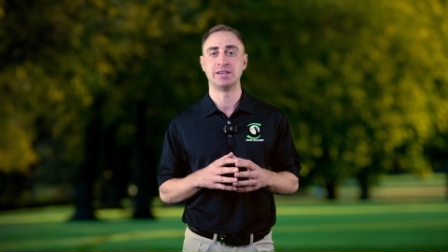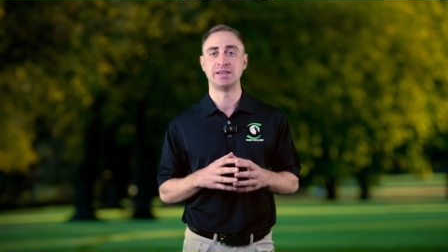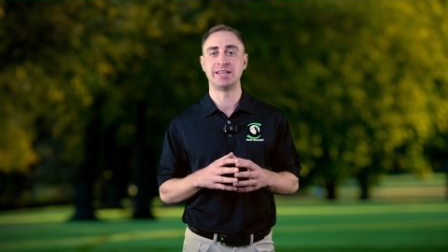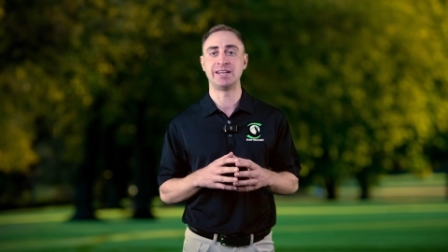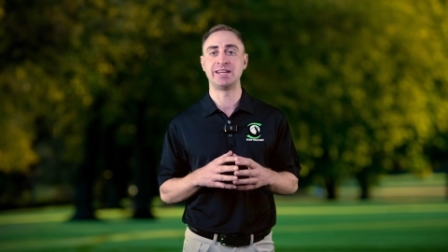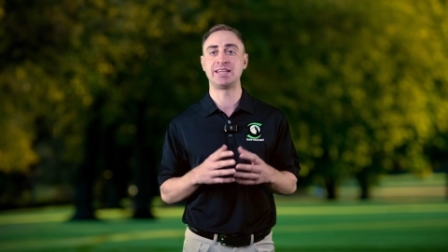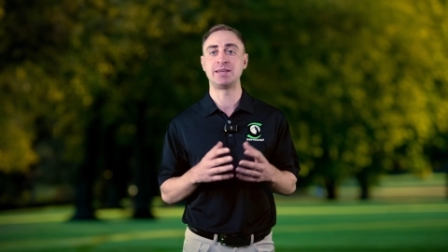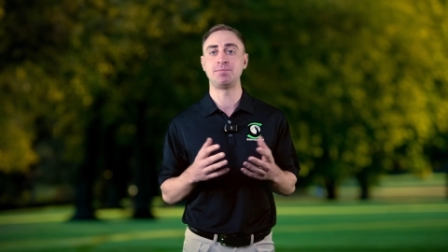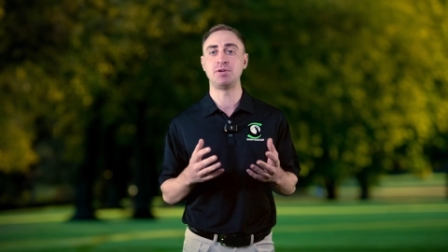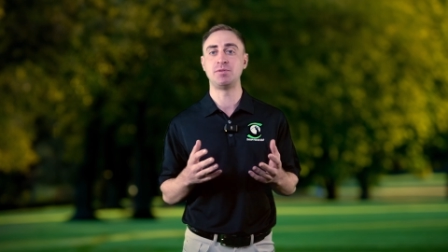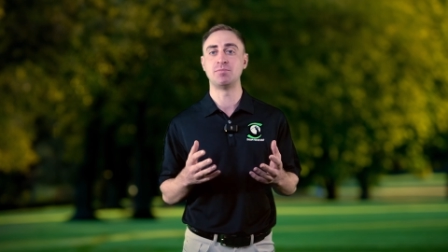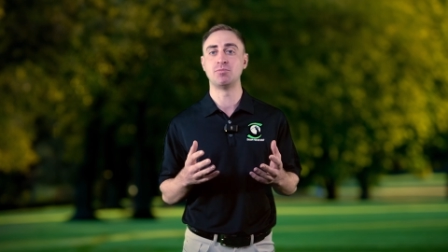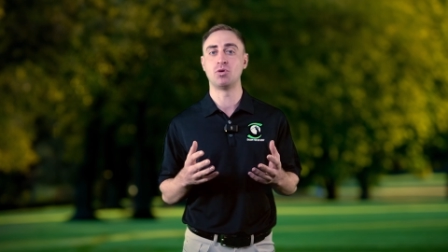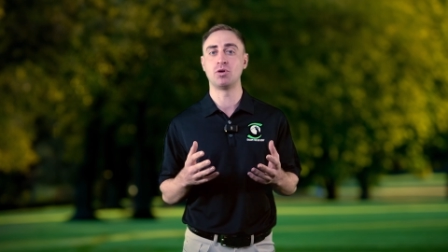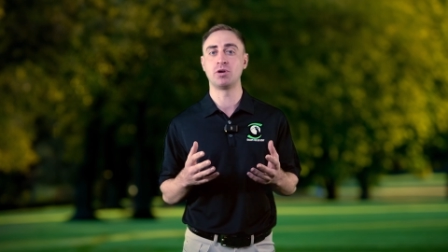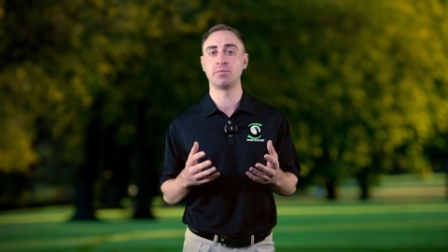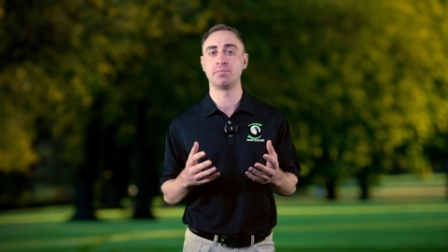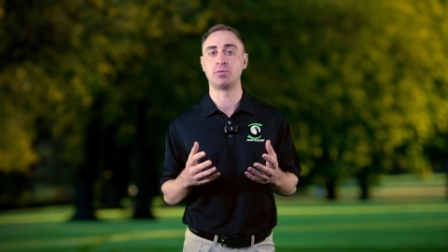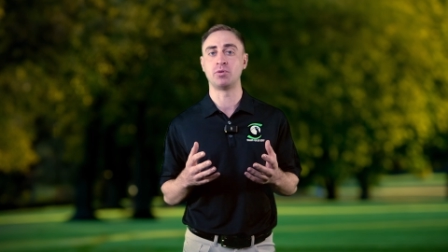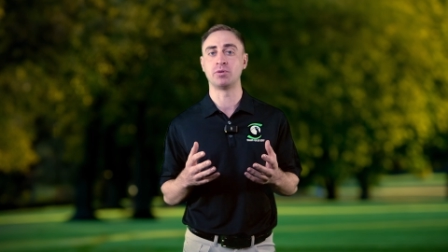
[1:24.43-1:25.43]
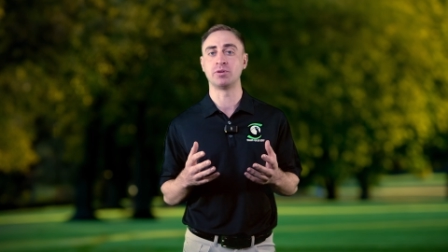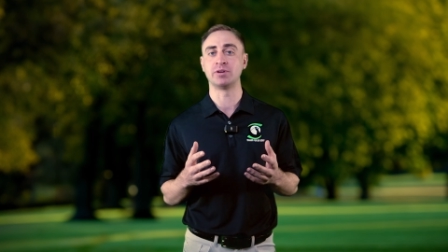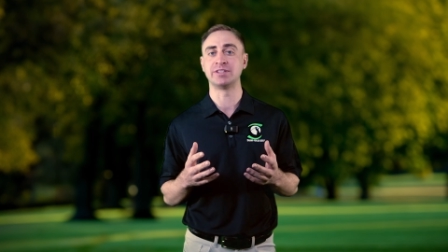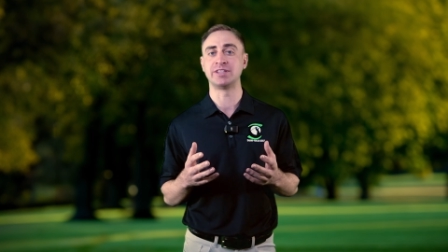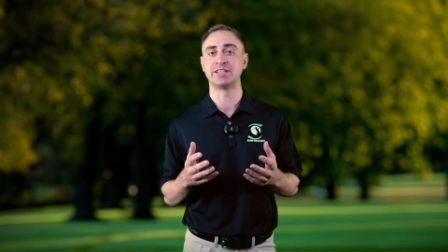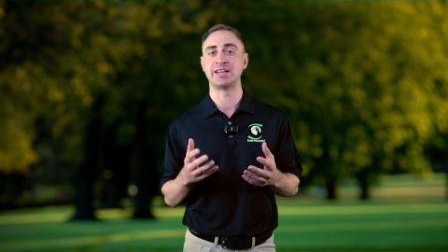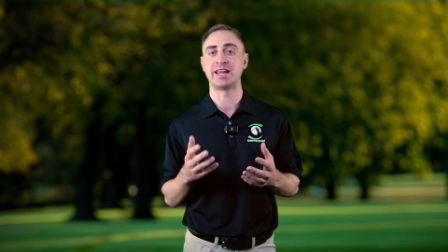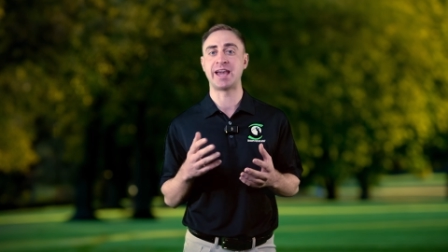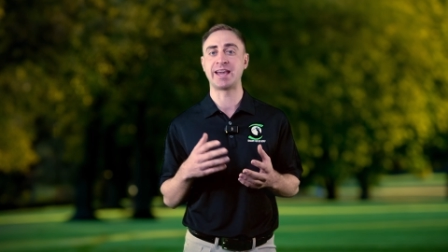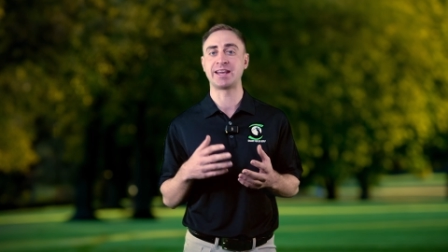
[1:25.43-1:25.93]
and it can be more important
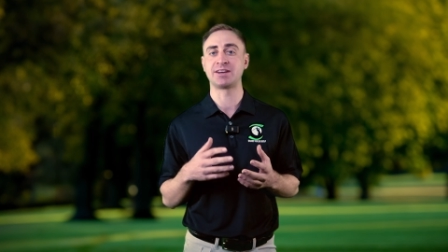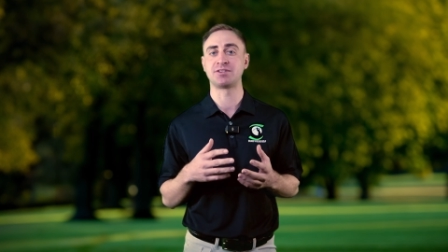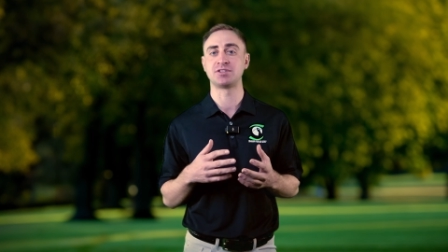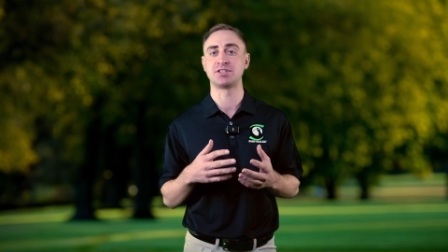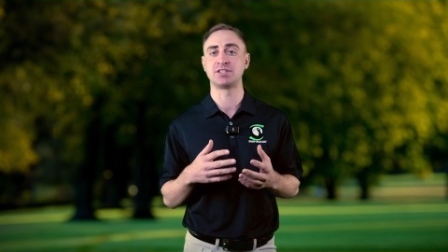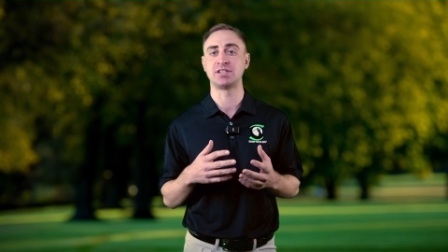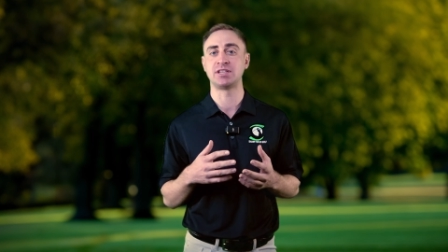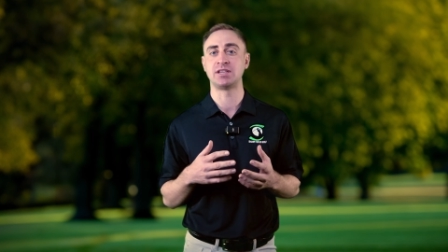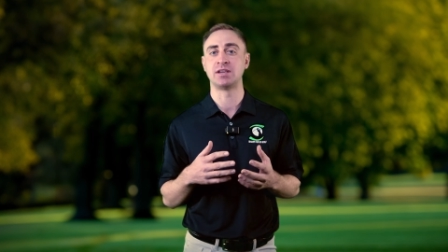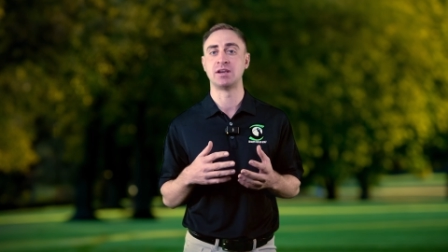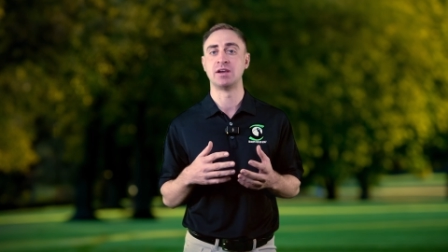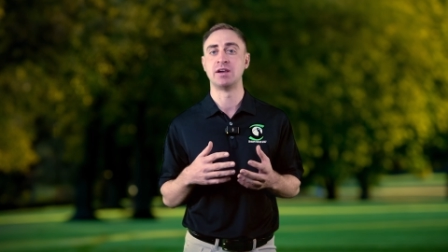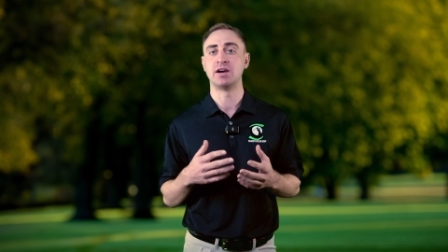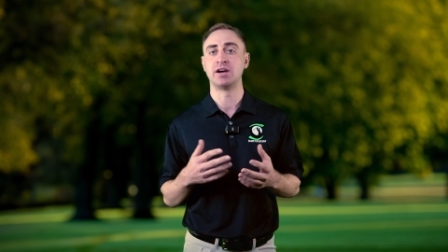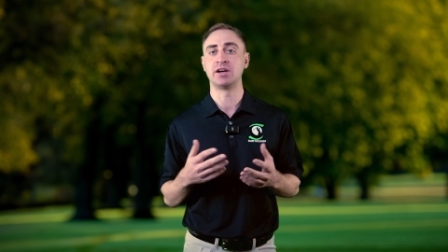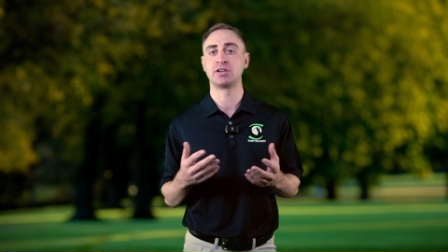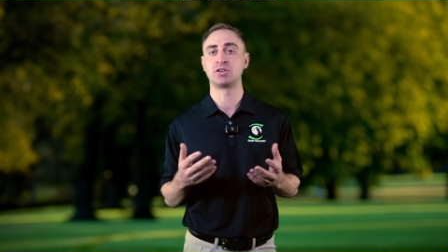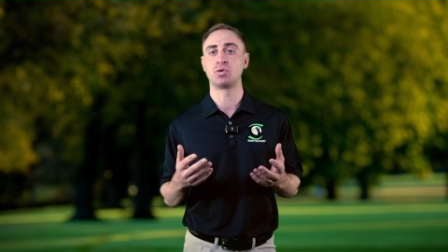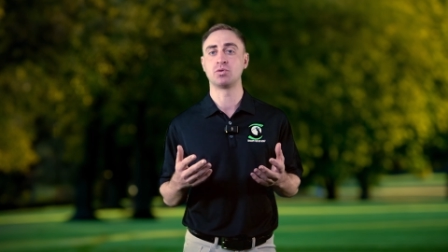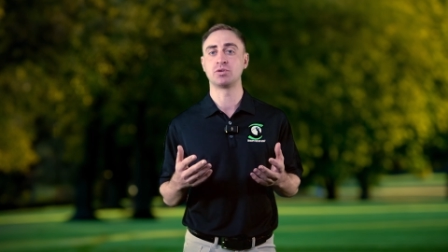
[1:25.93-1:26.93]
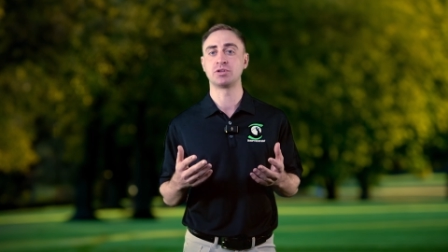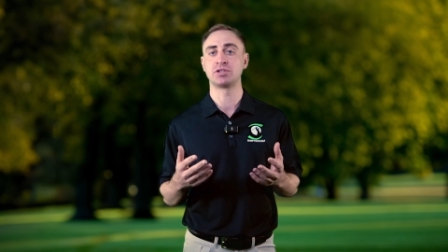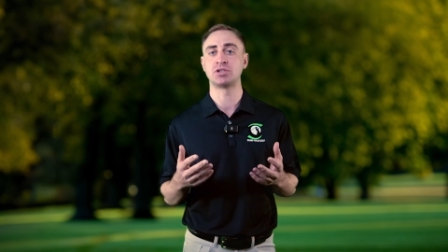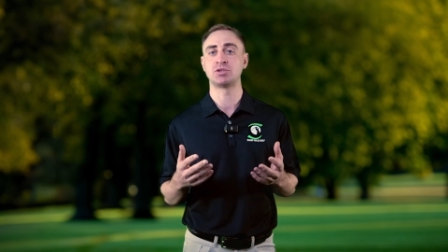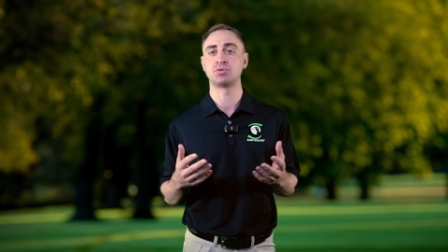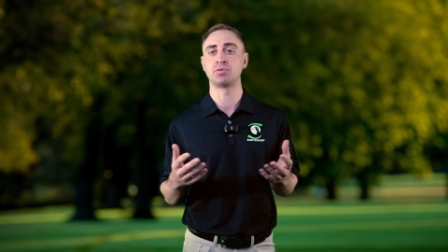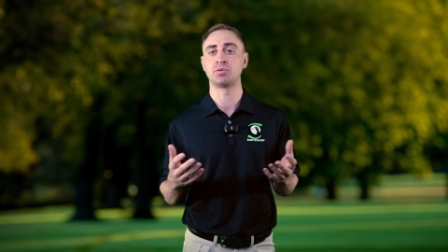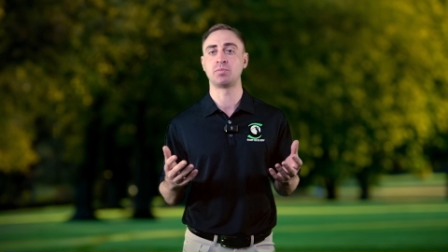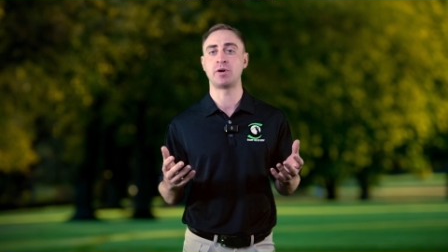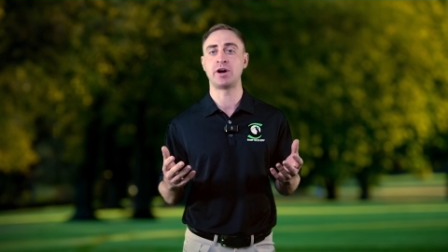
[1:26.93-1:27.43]
than accuracy on
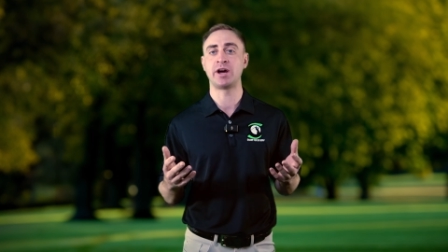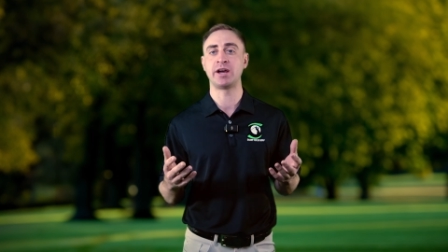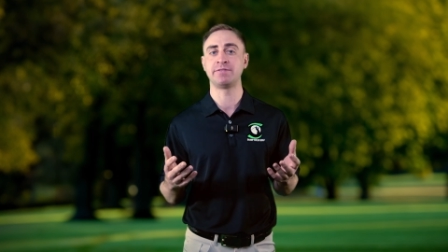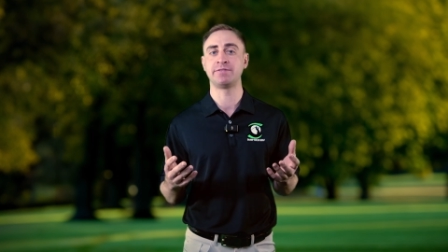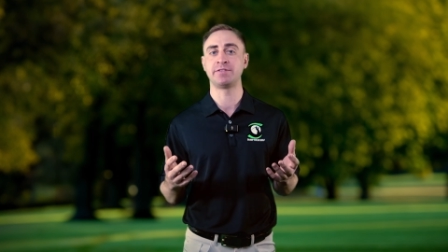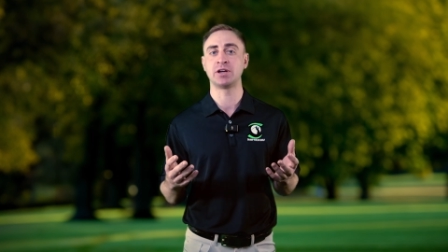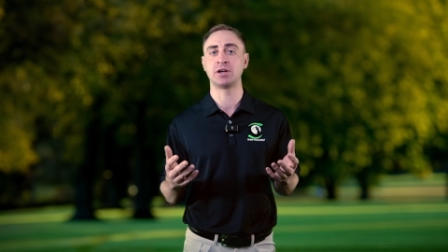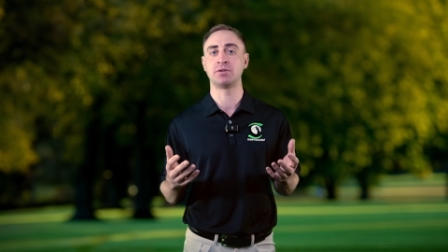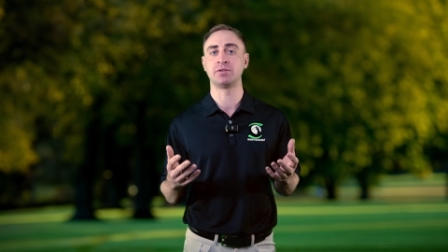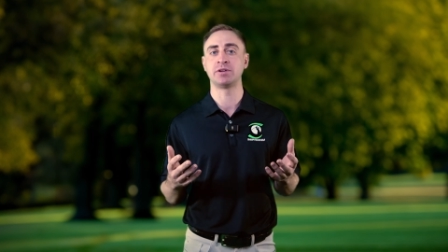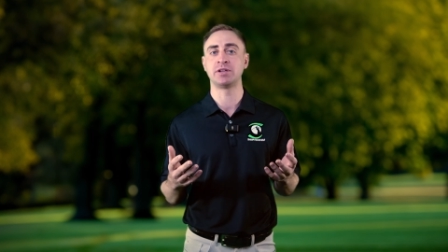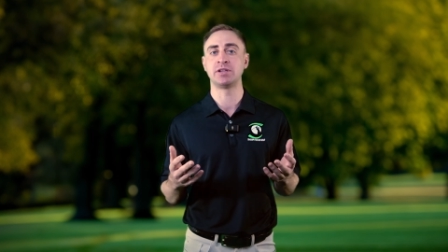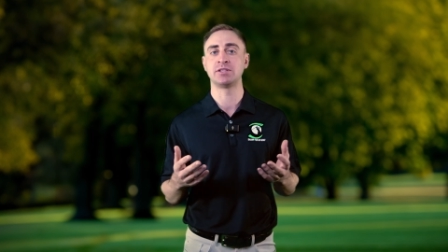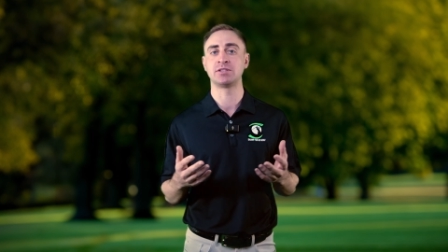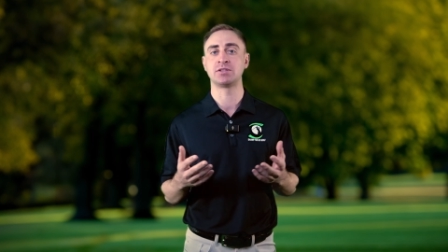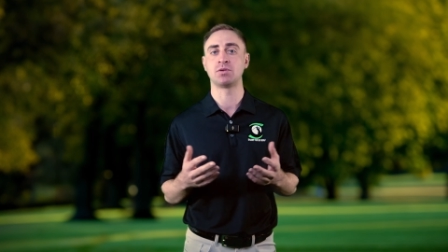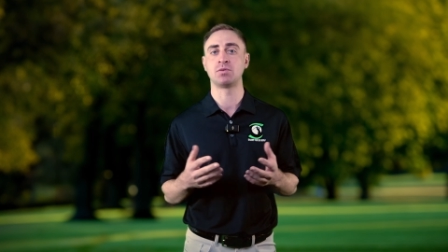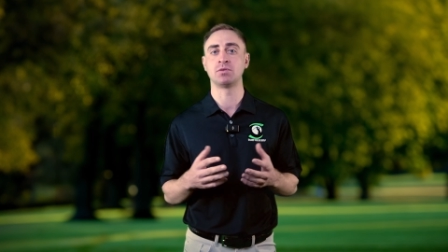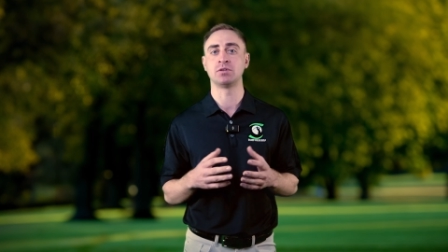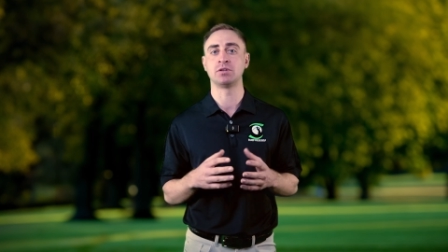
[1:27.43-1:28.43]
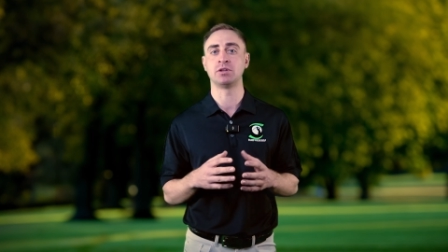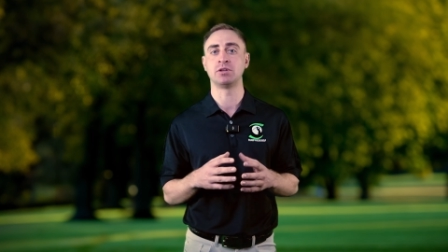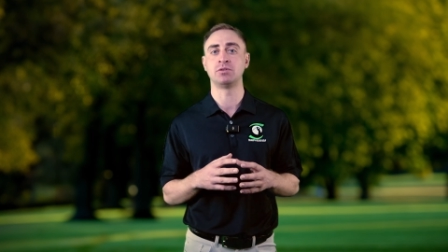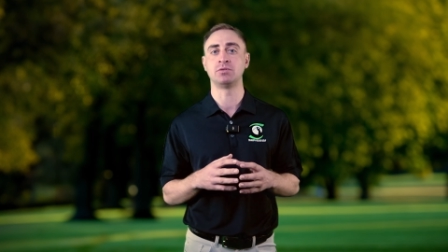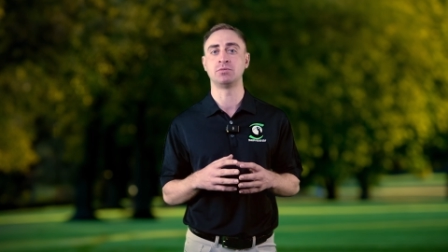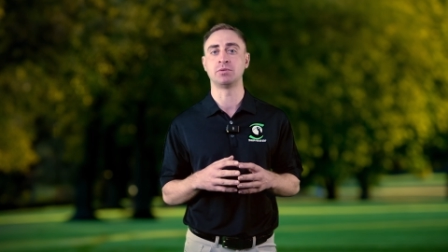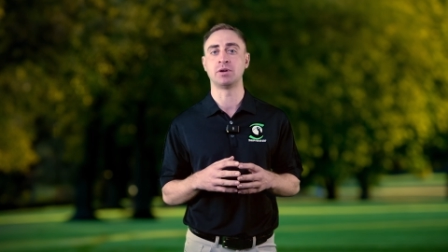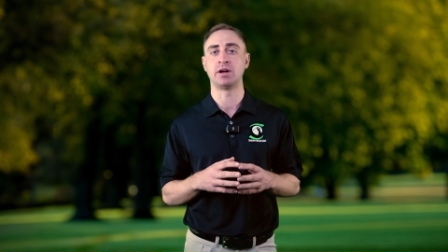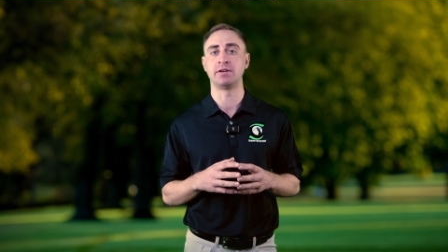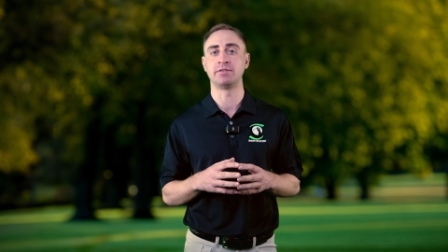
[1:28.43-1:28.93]
courses with wide fairways or a
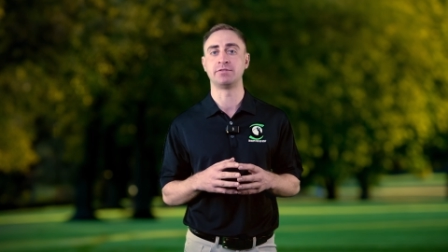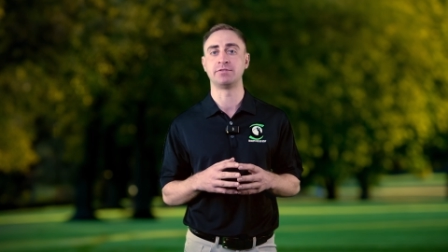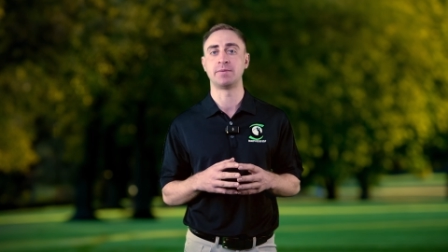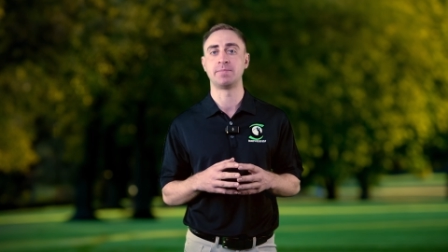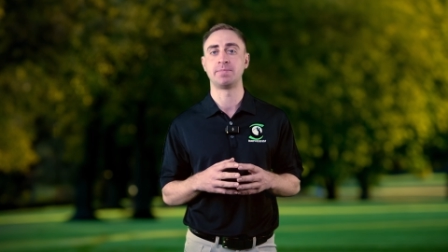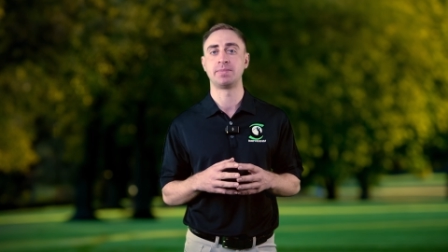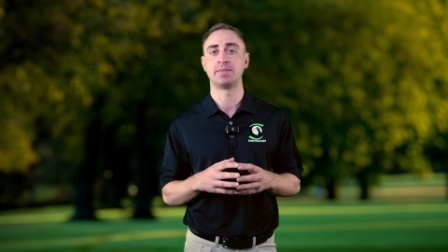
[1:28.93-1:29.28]
little rough.